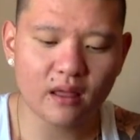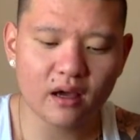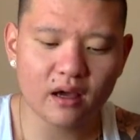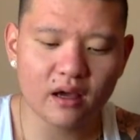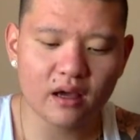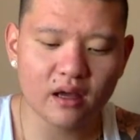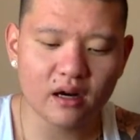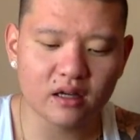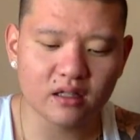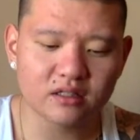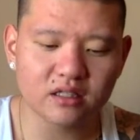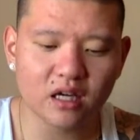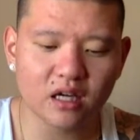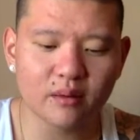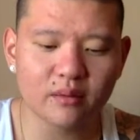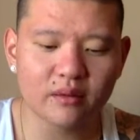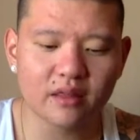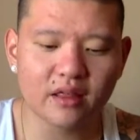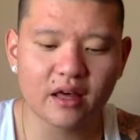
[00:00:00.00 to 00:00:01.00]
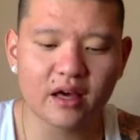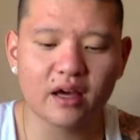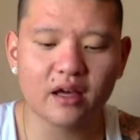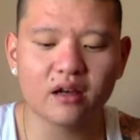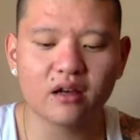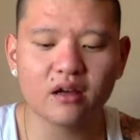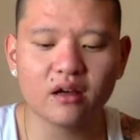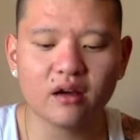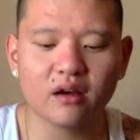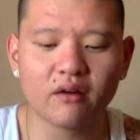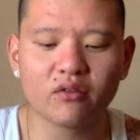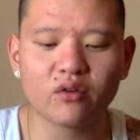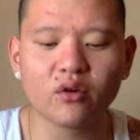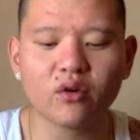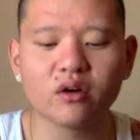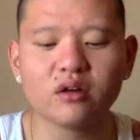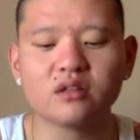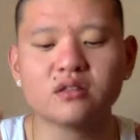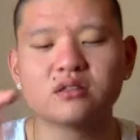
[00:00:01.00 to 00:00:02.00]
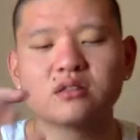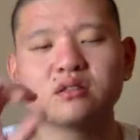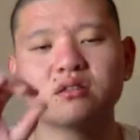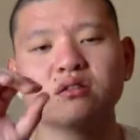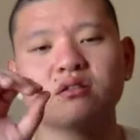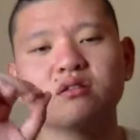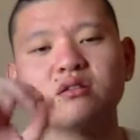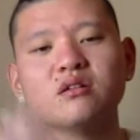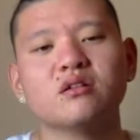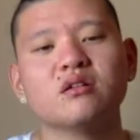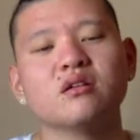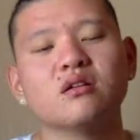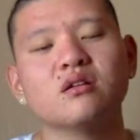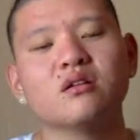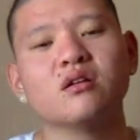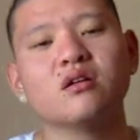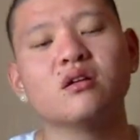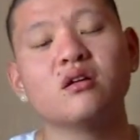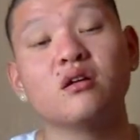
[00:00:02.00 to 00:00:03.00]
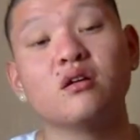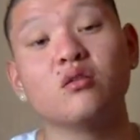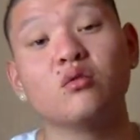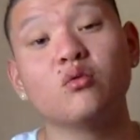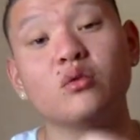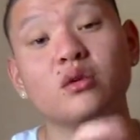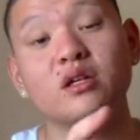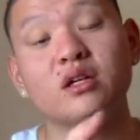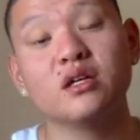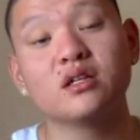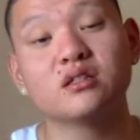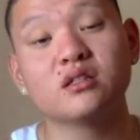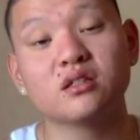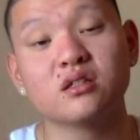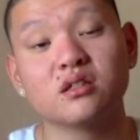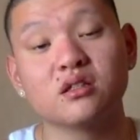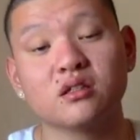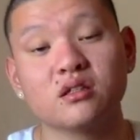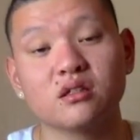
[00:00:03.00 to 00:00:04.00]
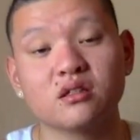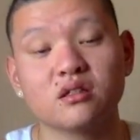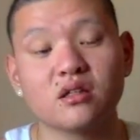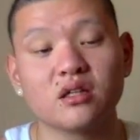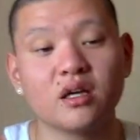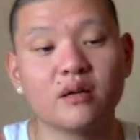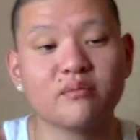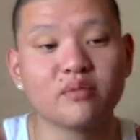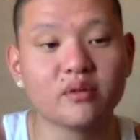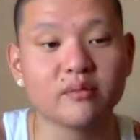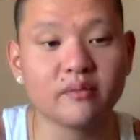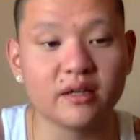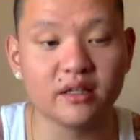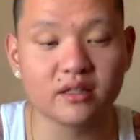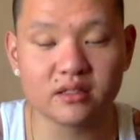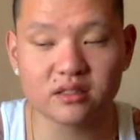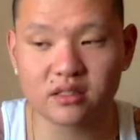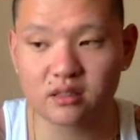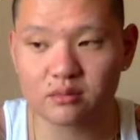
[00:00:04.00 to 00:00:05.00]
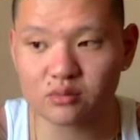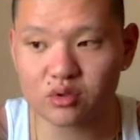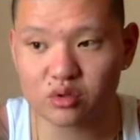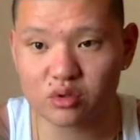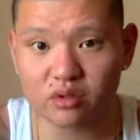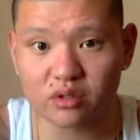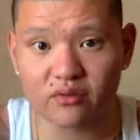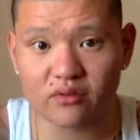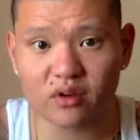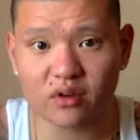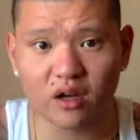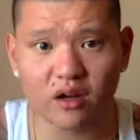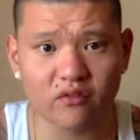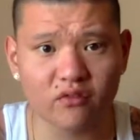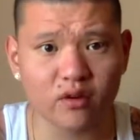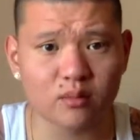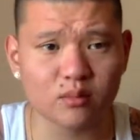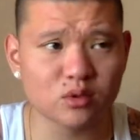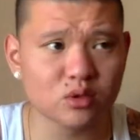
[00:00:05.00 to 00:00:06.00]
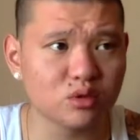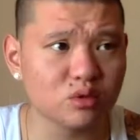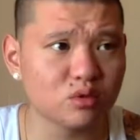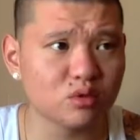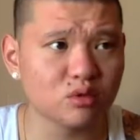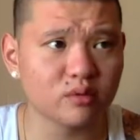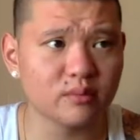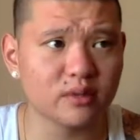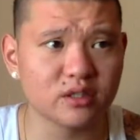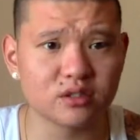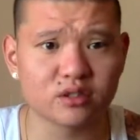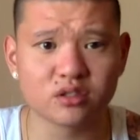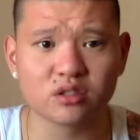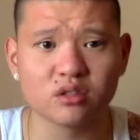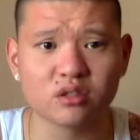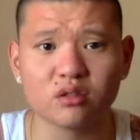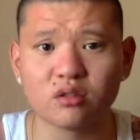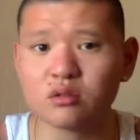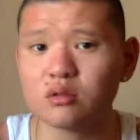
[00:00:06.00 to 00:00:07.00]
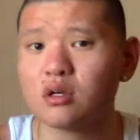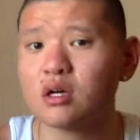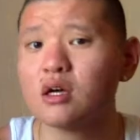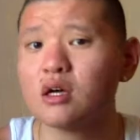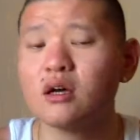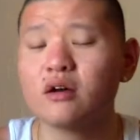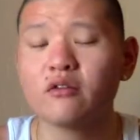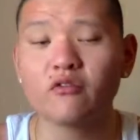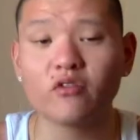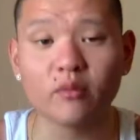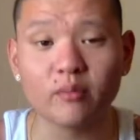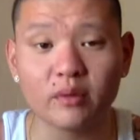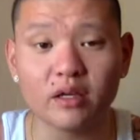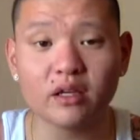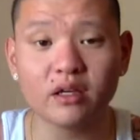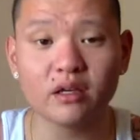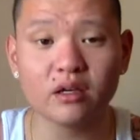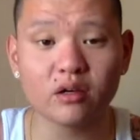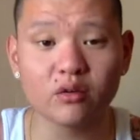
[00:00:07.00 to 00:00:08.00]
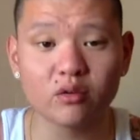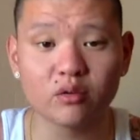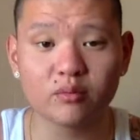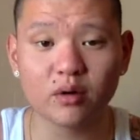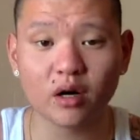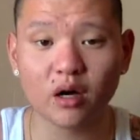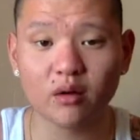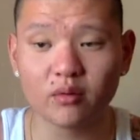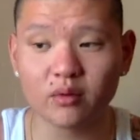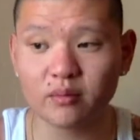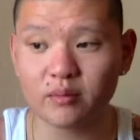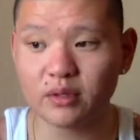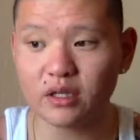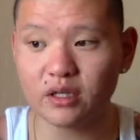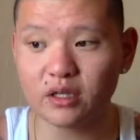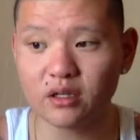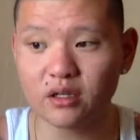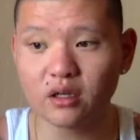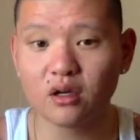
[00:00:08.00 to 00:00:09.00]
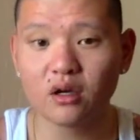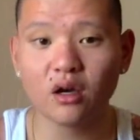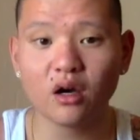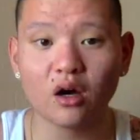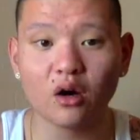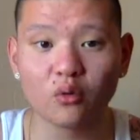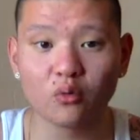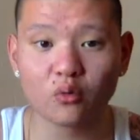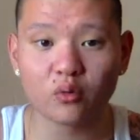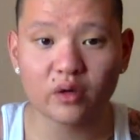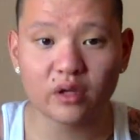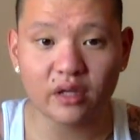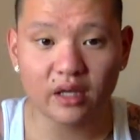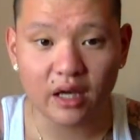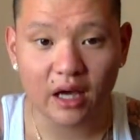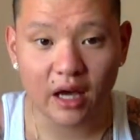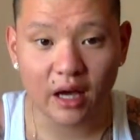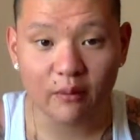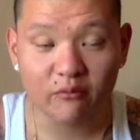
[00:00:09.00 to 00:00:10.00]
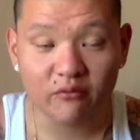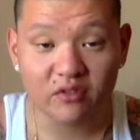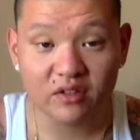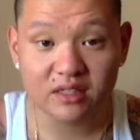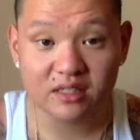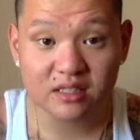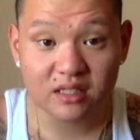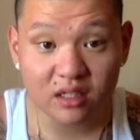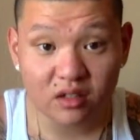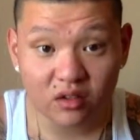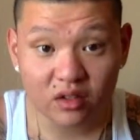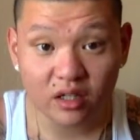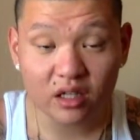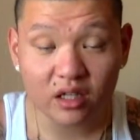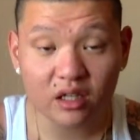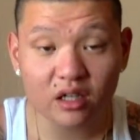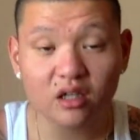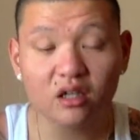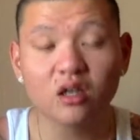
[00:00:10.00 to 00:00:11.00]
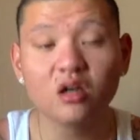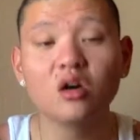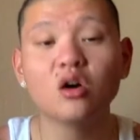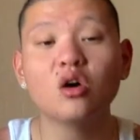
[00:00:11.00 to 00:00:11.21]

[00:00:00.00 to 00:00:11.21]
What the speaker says: And on top of that, of course, we need to implement some sort of non-pharmaceutical measure. So for me, it would probably be a rehab facility